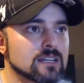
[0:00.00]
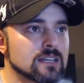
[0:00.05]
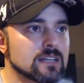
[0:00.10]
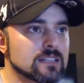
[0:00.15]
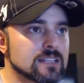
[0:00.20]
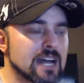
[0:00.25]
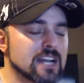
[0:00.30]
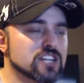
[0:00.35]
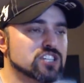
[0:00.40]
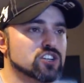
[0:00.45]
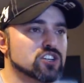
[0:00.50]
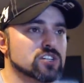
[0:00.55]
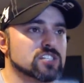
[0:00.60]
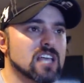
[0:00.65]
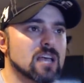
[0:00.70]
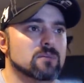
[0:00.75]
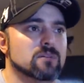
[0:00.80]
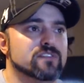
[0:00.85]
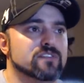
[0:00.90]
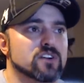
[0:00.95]
That is your
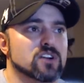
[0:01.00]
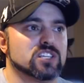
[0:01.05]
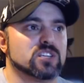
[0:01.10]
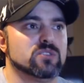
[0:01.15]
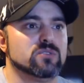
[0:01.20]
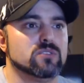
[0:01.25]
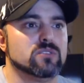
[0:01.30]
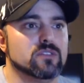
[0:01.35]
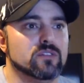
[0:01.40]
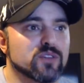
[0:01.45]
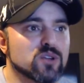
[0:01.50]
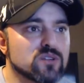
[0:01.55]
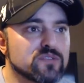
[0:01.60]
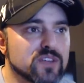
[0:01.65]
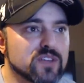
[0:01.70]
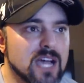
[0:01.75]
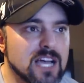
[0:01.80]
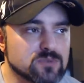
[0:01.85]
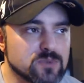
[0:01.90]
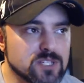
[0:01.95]
Slammiversary review. If
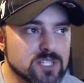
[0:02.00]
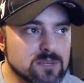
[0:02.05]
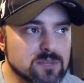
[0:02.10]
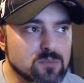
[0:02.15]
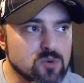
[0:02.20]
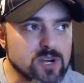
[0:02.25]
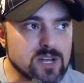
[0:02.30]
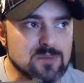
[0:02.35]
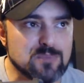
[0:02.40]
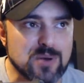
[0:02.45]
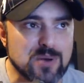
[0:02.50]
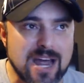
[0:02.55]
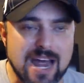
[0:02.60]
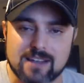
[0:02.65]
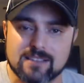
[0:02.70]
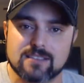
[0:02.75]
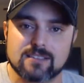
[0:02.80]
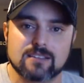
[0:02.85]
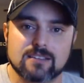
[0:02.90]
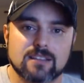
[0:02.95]
you guys want to see more
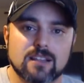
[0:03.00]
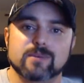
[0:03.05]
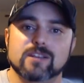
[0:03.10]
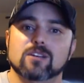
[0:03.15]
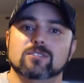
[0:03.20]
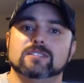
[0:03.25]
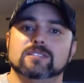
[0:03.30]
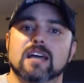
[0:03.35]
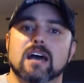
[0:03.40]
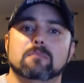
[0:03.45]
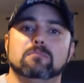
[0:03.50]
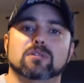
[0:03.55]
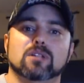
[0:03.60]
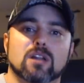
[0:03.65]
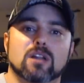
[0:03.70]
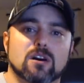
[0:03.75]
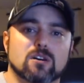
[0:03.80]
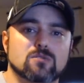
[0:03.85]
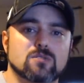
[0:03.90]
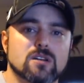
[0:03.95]
Impact, let me know down
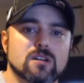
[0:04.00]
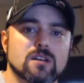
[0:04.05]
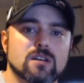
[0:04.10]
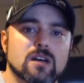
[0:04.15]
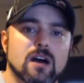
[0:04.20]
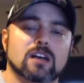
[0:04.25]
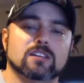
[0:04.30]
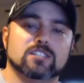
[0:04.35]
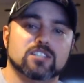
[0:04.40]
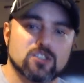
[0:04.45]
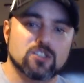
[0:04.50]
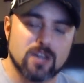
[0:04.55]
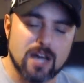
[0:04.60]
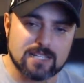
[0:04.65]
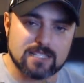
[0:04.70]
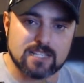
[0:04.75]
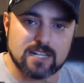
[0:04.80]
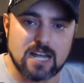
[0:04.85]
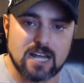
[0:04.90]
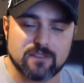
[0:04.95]
below. I'll see you
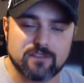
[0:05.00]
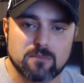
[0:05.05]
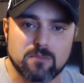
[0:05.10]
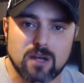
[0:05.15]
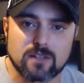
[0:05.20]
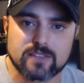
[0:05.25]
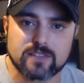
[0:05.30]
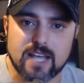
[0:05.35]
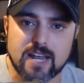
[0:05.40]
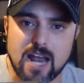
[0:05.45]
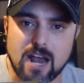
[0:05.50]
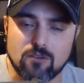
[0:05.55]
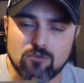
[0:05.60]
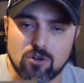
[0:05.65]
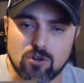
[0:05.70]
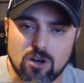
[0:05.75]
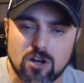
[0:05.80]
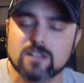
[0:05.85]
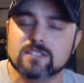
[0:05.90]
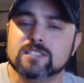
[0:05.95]
guys tonight for Monday Night
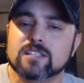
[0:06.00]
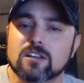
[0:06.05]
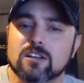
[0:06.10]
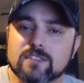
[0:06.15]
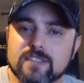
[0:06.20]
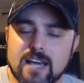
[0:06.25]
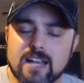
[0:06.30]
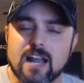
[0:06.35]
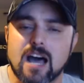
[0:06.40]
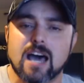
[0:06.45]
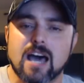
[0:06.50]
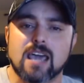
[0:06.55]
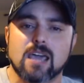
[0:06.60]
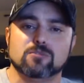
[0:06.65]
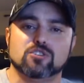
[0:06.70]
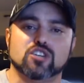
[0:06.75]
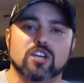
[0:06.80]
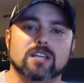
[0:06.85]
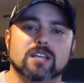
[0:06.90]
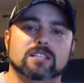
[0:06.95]
Raw. Until then, I
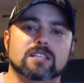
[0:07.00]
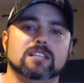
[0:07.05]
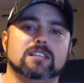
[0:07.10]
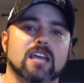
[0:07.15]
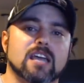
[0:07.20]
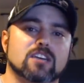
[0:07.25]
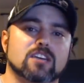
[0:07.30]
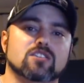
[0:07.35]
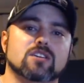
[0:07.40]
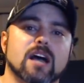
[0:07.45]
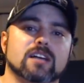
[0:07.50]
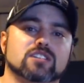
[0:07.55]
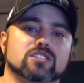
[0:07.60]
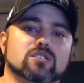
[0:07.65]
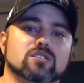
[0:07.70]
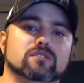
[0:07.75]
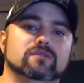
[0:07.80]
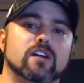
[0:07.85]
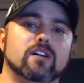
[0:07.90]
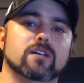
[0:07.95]
am JD. Thank you guys
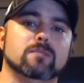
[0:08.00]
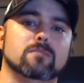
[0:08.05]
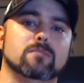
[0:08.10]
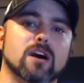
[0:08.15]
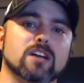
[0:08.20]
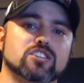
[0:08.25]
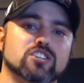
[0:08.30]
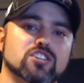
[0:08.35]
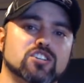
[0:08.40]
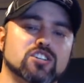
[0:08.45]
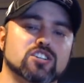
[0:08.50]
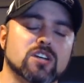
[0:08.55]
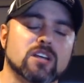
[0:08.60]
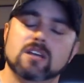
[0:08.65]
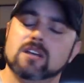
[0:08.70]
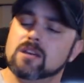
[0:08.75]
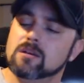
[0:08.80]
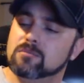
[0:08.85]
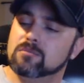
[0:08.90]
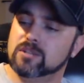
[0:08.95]
so very much.
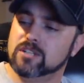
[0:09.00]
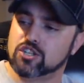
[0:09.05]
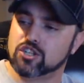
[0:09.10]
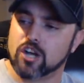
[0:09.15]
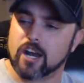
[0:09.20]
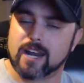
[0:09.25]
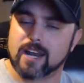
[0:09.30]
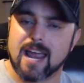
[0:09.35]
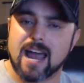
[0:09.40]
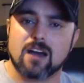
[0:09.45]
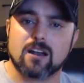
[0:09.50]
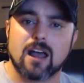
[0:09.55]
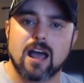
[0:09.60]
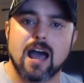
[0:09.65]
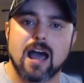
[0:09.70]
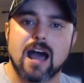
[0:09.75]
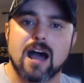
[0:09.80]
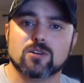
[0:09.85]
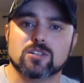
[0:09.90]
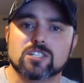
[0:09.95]
Please check out
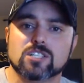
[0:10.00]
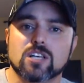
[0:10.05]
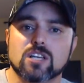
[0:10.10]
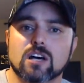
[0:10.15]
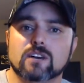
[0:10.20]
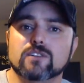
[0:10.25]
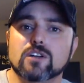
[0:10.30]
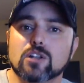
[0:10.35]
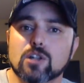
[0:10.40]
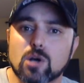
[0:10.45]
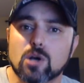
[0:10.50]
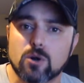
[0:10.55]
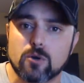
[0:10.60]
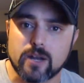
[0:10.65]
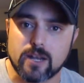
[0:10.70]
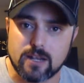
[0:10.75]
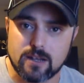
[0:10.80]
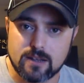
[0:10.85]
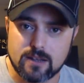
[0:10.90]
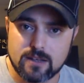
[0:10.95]
House of
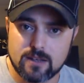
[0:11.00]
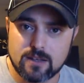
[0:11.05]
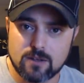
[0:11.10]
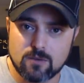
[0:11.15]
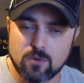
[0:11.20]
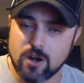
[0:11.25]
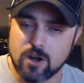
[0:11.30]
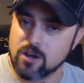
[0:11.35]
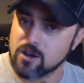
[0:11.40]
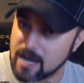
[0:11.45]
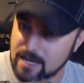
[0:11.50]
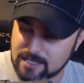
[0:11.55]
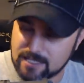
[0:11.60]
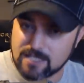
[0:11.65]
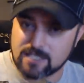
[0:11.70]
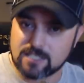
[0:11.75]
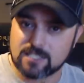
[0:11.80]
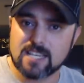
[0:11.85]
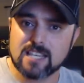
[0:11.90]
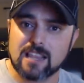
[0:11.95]
Glory, where you guys
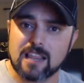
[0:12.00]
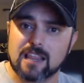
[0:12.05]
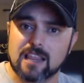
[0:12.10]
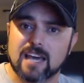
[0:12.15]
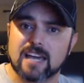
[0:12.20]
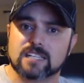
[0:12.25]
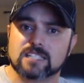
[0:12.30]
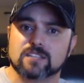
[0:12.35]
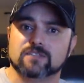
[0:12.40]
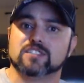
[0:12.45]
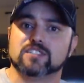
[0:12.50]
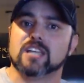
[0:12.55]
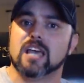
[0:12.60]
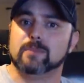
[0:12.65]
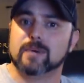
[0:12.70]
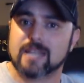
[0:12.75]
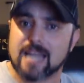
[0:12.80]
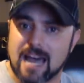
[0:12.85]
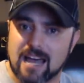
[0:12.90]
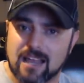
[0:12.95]
can see the likes of
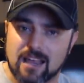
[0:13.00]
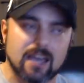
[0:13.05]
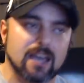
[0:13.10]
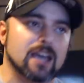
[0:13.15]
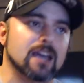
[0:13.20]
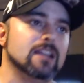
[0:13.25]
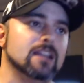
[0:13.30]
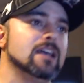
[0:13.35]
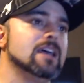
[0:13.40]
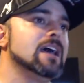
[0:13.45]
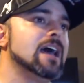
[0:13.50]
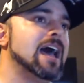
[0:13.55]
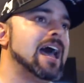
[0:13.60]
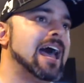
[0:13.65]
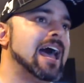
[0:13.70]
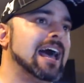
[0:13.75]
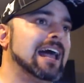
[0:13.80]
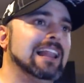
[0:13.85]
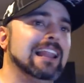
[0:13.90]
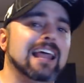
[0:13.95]
Sami Callihan,
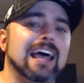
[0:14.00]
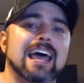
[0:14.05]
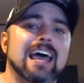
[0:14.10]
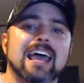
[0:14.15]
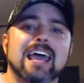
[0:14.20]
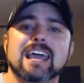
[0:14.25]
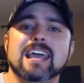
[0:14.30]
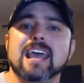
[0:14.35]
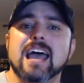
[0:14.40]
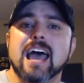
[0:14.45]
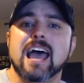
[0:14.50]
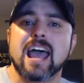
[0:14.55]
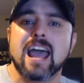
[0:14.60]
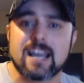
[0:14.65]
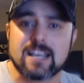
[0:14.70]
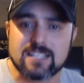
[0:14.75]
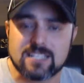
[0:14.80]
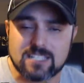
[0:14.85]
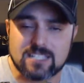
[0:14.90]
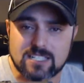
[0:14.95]

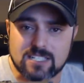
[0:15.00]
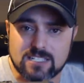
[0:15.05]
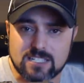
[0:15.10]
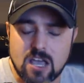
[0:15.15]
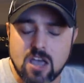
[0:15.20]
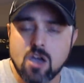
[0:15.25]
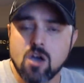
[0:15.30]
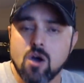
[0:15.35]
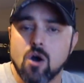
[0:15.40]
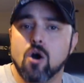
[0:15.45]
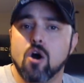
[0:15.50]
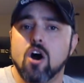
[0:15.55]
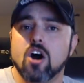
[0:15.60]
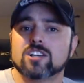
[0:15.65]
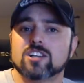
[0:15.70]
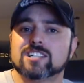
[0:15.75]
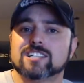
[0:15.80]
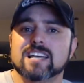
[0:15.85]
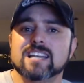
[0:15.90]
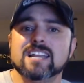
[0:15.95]
LAX,
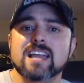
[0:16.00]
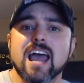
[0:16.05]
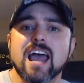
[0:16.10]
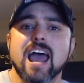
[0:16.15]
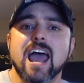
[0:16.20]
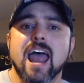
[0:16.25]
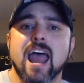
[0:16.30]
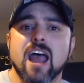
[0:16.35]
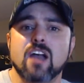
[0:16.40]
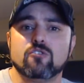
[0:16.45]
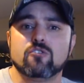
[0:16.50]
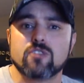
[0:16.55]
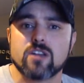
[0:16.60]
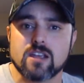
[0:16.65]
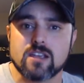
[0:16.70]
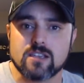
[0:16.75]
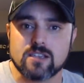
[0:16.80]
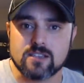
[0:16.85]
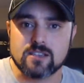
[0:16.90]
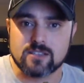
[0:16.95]
Austin
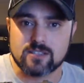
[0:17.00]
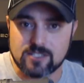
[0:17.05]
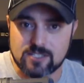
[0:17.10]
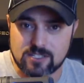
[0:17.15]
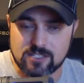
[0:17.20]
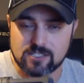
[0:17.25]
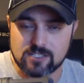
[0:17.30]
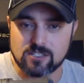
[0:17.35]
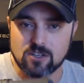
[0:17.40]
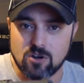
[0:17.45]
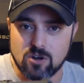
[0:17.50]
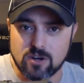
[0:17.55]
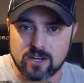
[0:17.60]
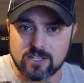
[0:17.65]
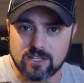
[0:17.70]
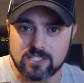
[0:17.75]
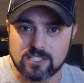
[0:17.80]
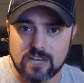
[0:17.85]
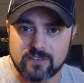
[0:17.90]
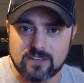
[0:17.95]
Aries,
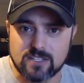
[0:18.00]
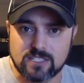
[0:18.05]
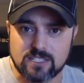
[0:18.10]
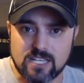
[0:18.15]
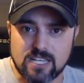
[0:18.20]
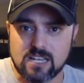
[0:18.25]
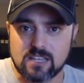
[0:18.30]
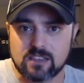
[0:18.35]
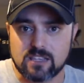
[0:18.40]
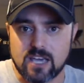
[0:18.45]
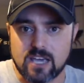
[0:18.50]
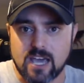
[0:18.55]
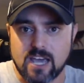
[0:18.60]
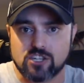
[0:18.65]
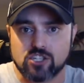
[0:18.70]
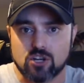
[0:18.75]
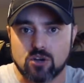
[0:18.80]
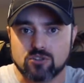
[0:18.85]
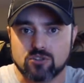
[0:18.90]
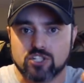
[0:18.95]
August 17th,
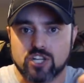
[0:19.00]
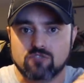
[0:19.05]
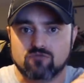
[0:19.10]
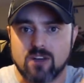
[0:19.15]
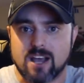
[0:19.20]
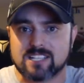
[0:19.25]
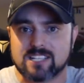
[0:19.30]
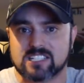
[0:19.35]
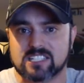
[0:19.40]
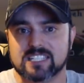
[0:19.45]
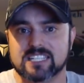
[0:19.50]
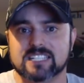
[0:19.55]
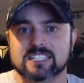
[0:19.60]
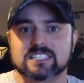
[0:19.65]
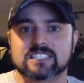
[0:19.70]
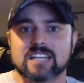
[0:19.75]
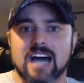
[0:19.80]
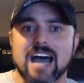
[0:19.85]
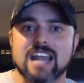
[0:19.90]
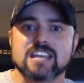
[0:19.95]

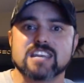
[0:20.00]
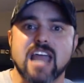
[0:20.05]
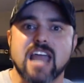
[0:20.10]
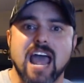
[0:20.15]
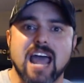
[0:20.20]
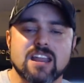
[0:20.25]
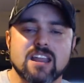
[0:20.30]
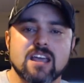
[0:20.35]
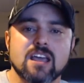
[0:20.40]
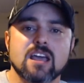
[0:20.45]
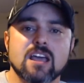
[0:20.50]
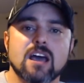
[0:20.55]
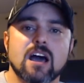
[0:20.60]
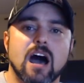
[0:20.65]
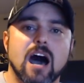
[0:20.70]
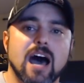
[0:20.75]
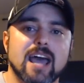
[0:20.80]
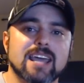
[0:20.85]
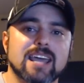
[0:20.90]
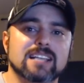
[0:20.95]
HOGWrestling.net,
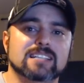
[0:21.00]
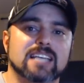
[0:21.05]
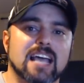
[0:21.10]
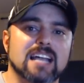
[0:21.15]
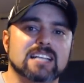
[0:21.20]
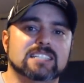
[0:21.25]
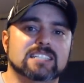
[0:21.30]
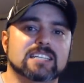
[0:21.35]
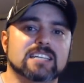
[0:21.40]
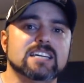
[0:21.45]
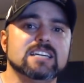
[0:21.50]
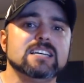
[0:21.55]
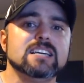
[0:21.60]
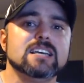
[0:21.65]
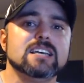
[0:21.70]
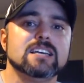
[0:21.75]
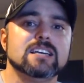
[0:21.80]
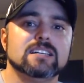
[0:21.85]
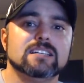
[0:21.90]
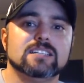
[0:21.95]
High Intensity
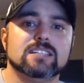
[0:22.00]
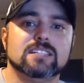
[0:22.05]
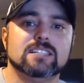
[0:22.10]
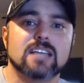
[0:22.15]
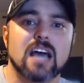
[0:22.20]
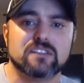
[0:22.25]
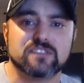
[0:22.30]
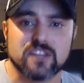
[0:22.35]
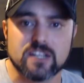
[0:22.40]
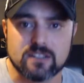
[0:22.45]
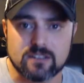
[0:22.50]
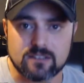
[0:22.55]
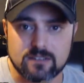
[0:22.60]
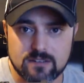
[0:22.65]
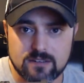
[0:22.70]
7.